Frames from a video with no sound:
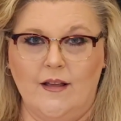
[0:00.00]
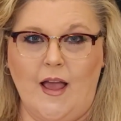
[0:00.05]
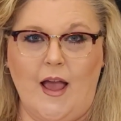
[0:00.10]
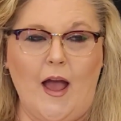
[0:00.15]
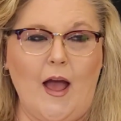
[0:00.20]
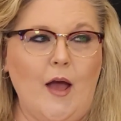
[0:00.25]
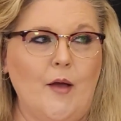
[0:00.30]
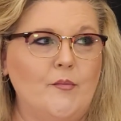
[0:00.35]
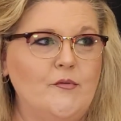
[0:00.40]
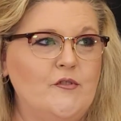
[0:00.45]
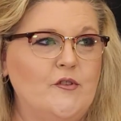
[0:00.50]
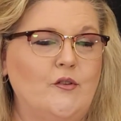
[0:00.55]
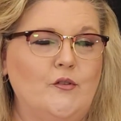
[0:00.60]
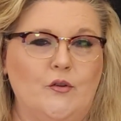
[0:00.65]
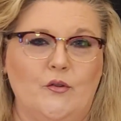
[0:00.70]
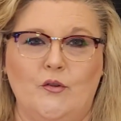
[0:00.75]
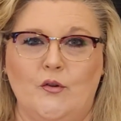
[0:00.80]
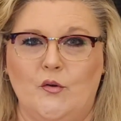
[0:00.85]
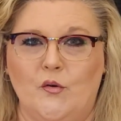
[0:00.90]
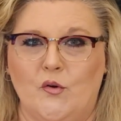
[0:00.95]

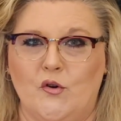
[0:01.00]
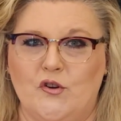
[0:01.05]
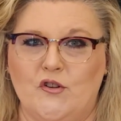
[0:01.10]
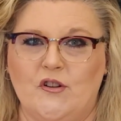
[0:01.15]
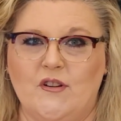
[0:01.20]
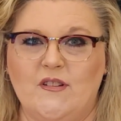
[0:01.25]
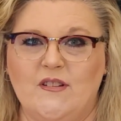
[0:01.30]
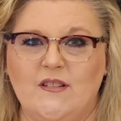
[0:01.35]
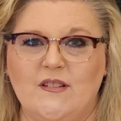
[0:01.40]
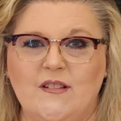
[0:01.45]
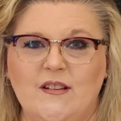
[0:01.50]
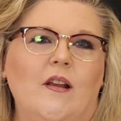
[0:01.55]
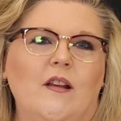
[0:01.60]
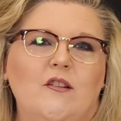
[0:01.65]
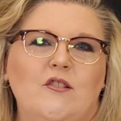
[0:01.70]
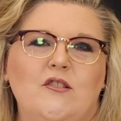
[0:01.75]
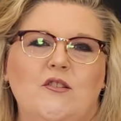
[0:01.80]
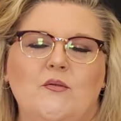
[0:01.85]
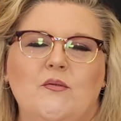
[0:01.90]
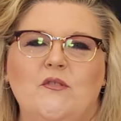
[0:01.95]
absolutely gorgeous.
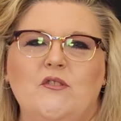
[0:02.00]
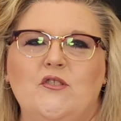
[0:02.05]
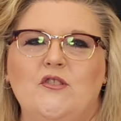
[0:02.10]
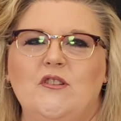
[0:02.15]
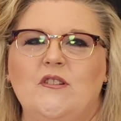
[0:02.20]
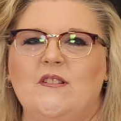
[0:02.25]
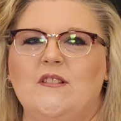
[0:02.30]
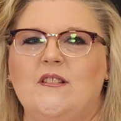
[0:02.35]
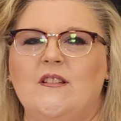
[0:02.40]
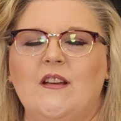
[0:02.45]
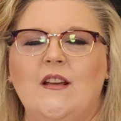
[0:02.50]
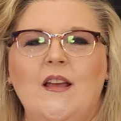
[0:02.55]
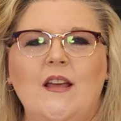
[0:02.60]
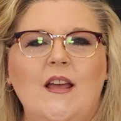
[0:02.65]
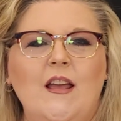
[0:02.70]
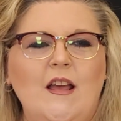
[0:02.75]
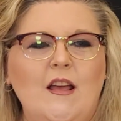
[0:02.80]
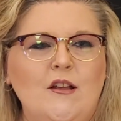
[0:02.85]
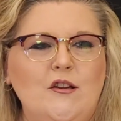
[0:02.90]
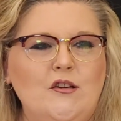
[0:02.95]
She
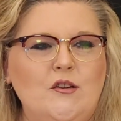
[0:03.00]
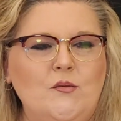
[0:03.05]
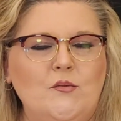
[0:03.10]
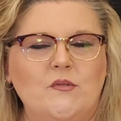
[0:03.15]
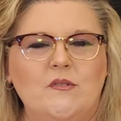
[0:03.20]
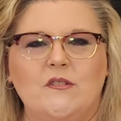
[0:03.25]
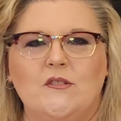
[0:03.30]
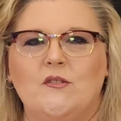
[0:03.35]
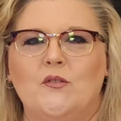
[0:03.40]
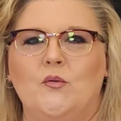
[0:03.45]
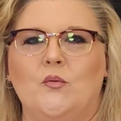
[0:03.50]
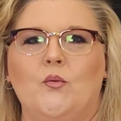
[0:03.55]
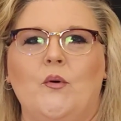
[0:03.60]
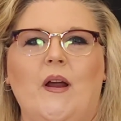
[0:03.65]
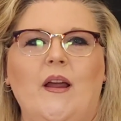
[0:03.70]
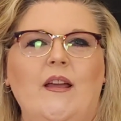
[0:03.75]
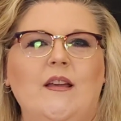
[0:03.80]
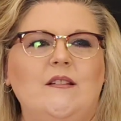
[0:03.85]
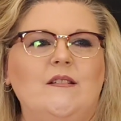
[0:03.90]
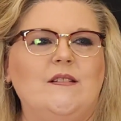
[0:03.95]
was
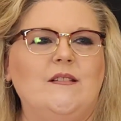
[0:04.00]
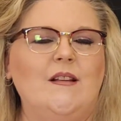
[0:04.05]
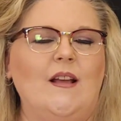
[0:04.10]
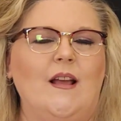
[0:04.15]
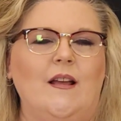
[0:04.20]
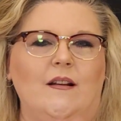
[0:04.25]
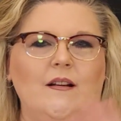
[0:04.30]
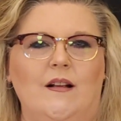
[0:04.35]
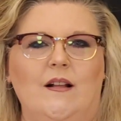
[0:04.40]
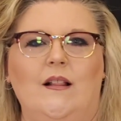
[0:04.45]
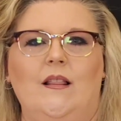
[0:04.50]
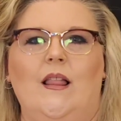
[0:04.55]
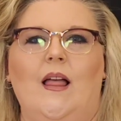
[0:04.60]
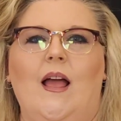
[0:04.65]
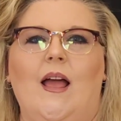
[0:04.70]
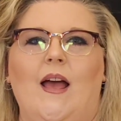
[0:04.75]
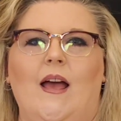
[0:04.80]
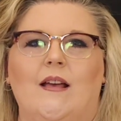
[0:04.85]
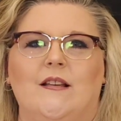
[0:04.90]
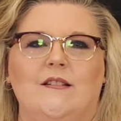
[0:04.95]
grace and
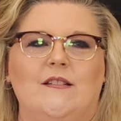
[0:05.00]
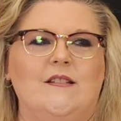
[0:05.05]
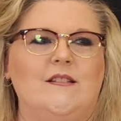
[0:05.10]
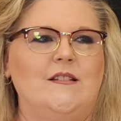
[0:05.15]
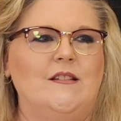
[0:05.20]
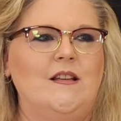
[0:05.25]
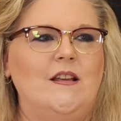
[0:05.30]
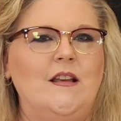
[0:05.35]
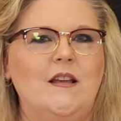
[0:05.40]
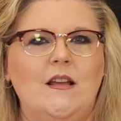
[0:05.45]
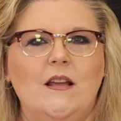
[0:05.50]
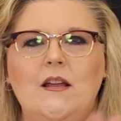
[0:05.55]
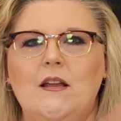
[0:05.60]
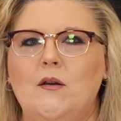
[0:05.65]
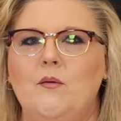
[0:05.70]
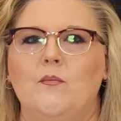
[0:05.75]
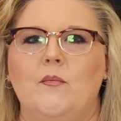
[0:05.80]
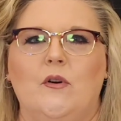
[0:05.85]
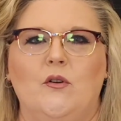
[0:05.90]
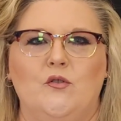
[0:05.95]
class
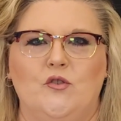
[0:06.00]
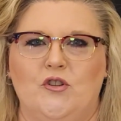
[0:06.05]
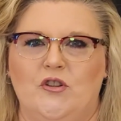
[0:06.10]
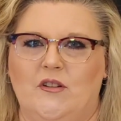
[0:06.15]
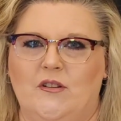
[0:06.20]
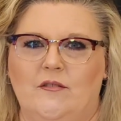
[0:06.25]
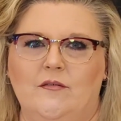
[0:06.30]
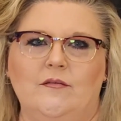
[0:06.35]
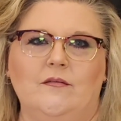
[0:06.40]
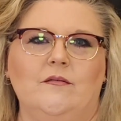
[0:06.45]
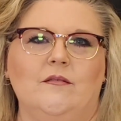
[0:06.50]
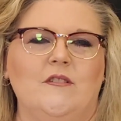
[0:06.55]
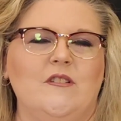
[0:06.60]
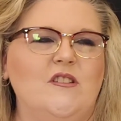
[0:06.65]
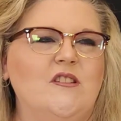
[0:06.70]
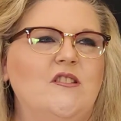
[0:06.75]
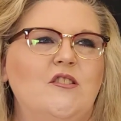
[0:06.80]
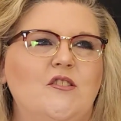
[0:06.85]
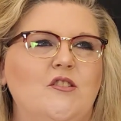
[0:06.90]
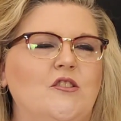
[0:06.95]
in motion.
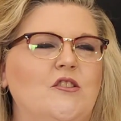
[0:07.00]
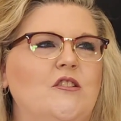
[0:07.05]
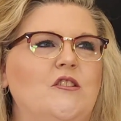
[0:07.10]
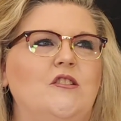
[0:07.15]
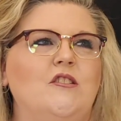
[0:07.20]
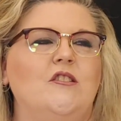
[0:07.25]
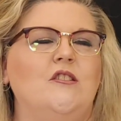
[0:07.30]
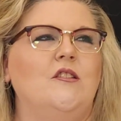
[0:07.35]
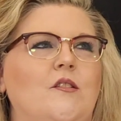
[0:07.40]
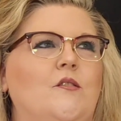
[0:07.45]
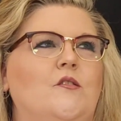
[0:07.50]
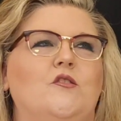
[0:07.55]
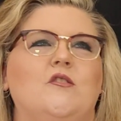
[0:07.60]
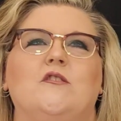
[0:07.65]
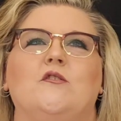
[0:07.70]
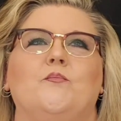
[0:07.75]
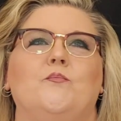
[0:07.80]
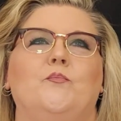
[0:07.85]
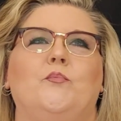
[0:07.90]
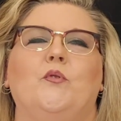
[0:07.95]
She
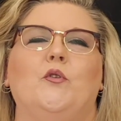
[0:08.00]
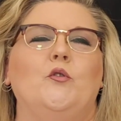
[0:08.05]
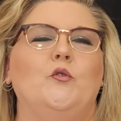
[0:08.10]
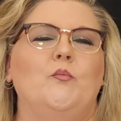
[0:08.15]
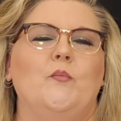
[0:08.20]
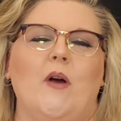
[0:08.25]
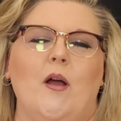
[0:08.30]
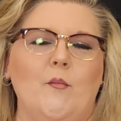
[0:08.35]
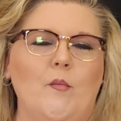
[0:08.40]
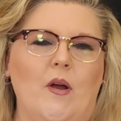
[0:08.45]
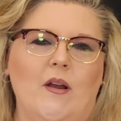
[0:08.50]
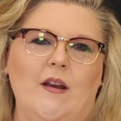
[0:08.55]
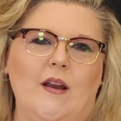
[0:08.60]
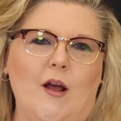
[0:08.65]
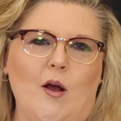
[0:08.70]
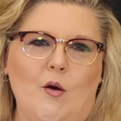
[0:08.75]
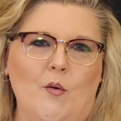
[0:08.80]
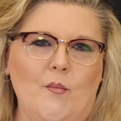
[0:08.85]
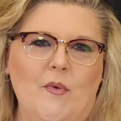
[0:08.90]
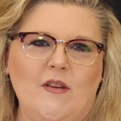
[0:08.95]
just blew my mind
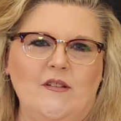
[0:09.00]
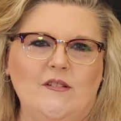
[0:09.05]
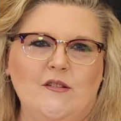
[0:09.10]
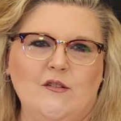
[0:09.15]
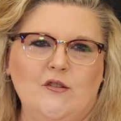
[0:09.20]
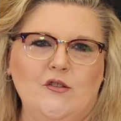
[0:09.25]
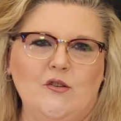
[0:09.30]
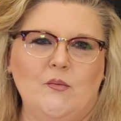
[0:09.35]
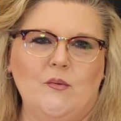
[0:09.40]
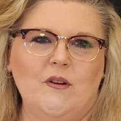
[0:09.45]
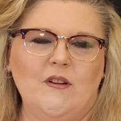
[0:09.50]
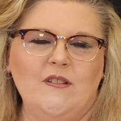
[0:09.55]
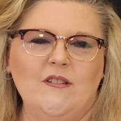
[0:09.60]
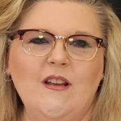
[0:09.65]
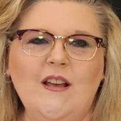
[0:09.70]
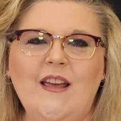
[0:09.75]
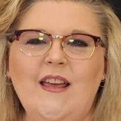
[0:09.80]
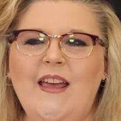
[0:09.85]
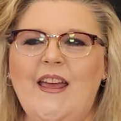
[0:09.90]
how amazing she was.